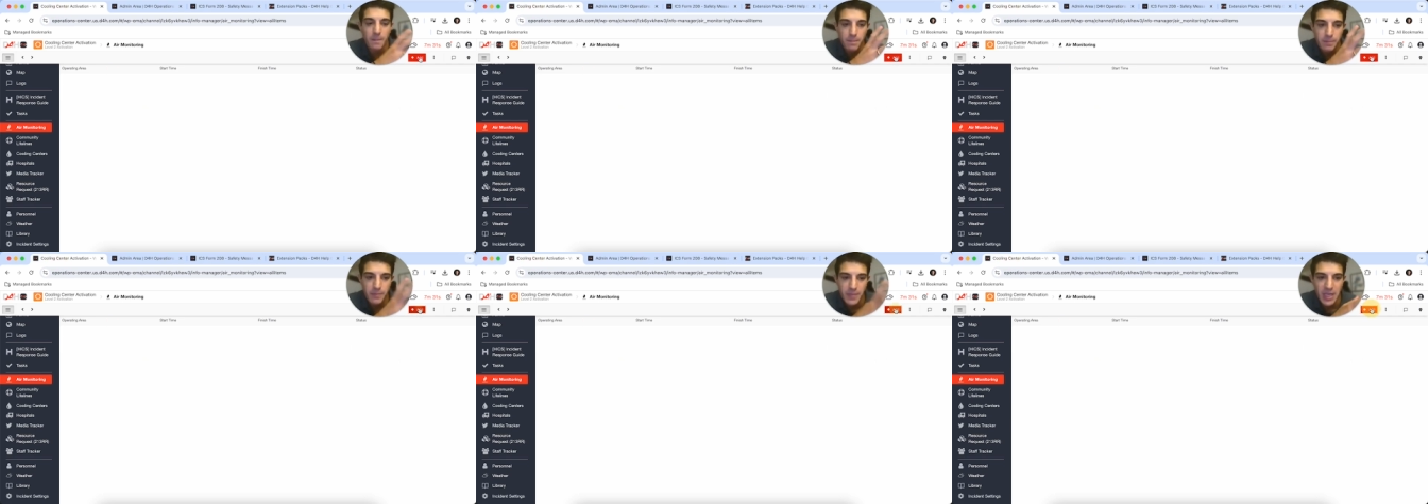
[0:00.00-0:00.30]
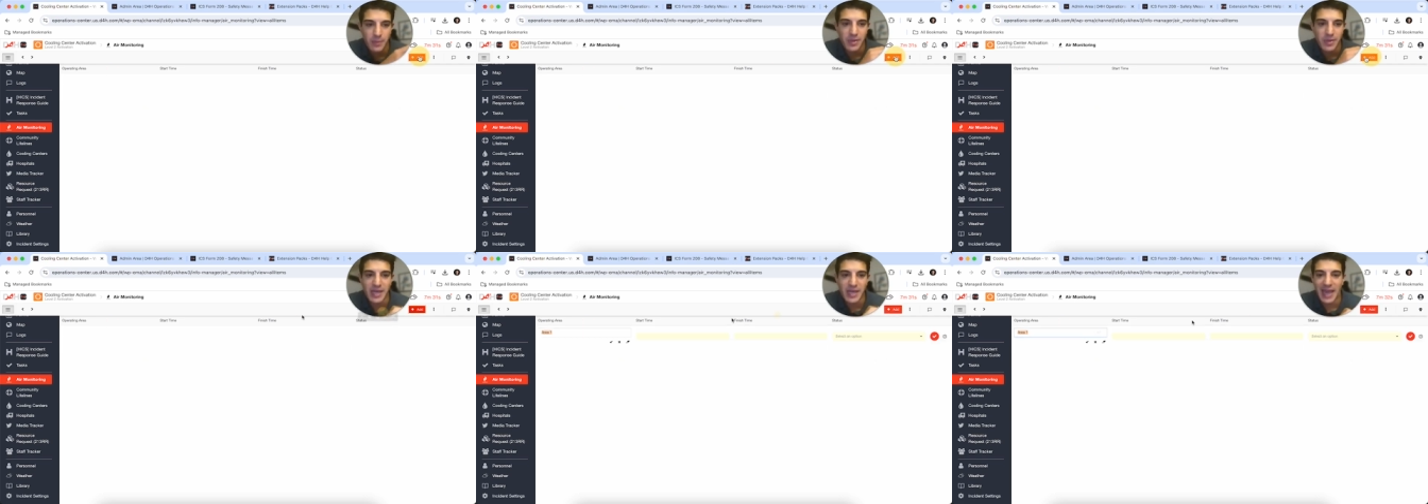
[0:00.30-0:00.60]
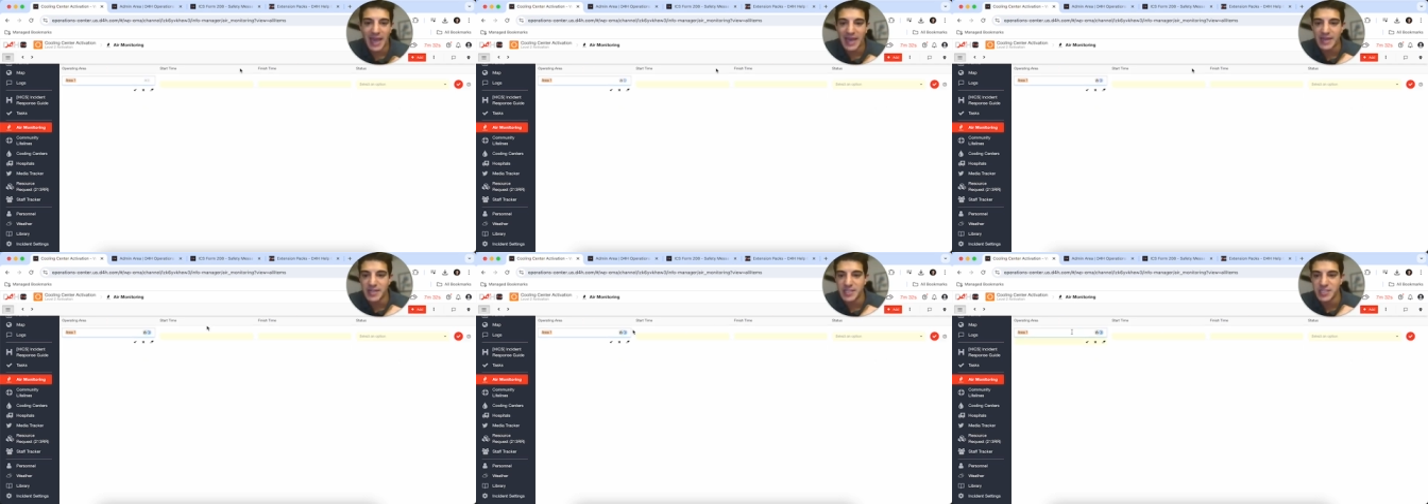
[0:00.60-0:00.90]
maybe I
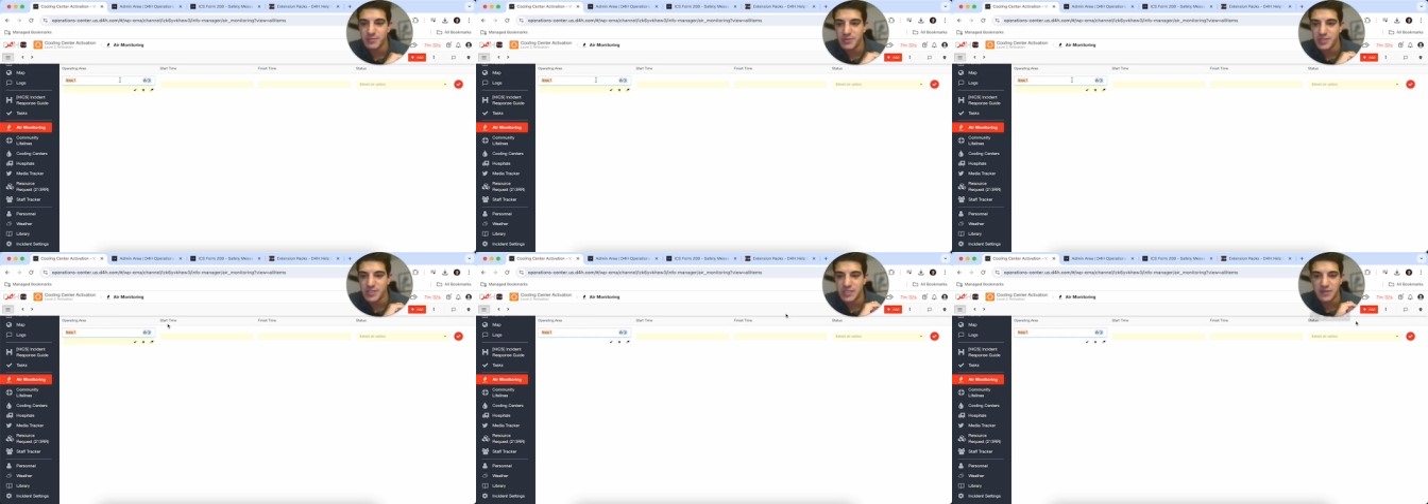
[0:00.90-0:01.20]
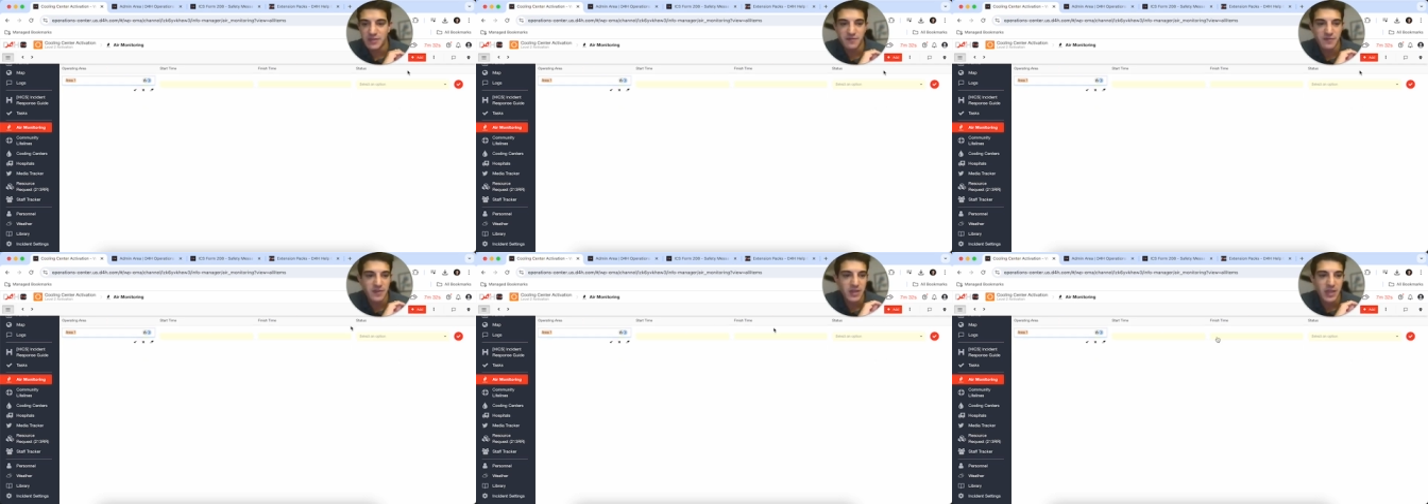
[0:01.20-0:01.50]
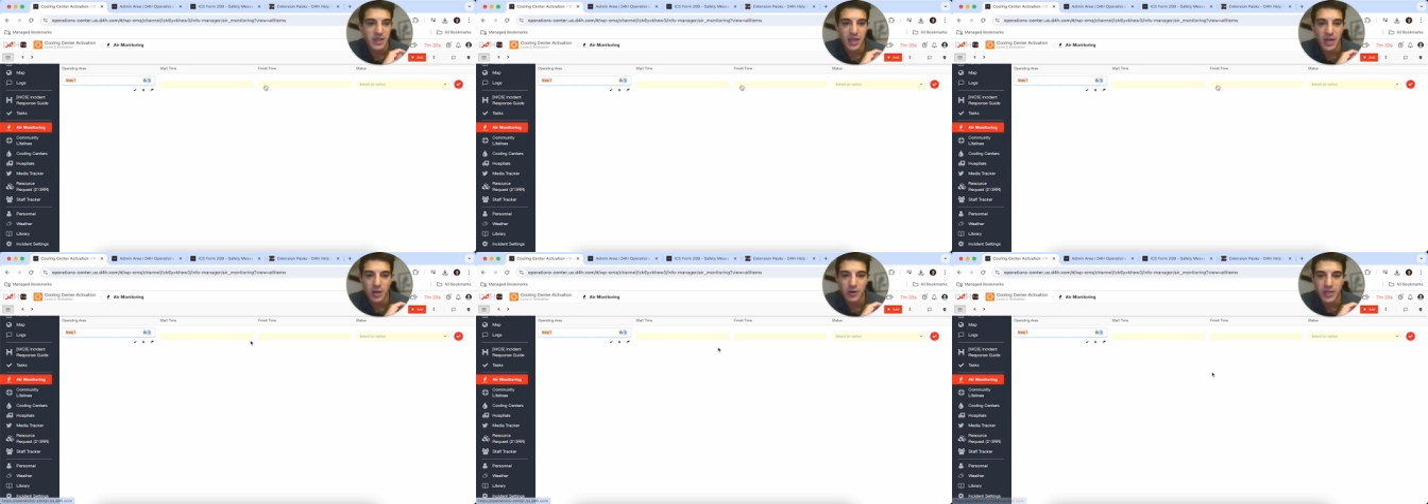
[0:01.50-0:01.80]
add in a specific
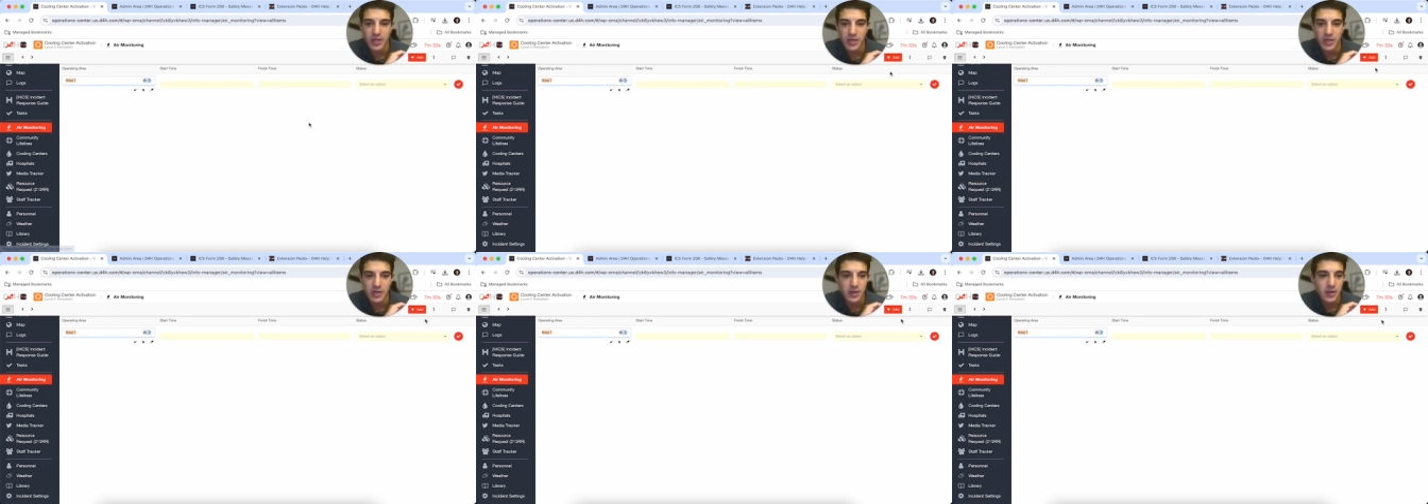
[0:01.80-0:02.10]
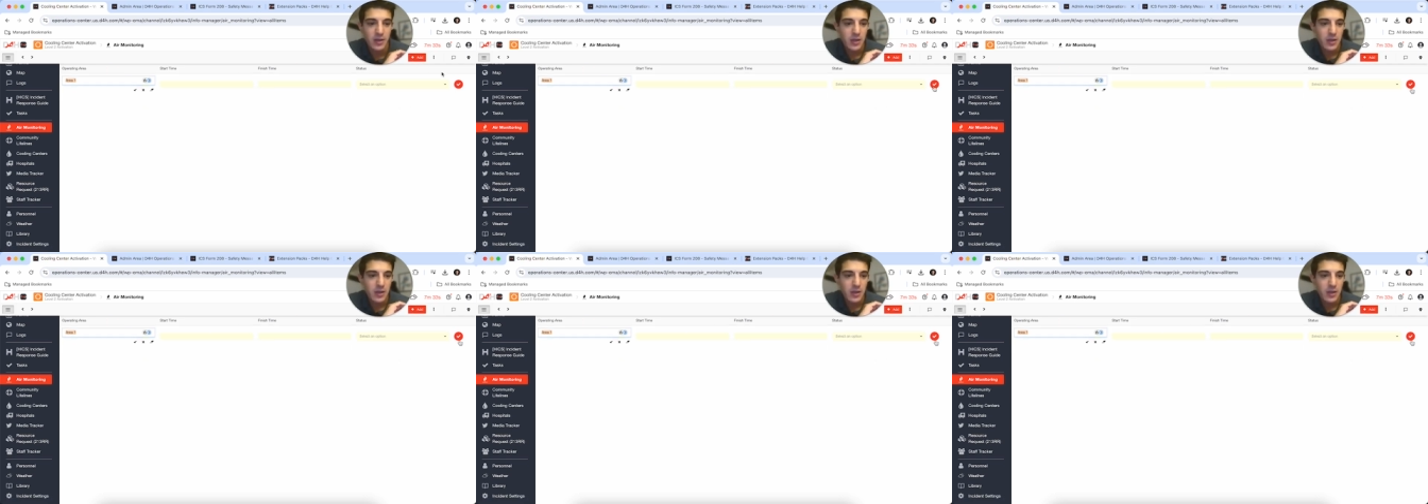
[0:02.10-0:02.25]
area.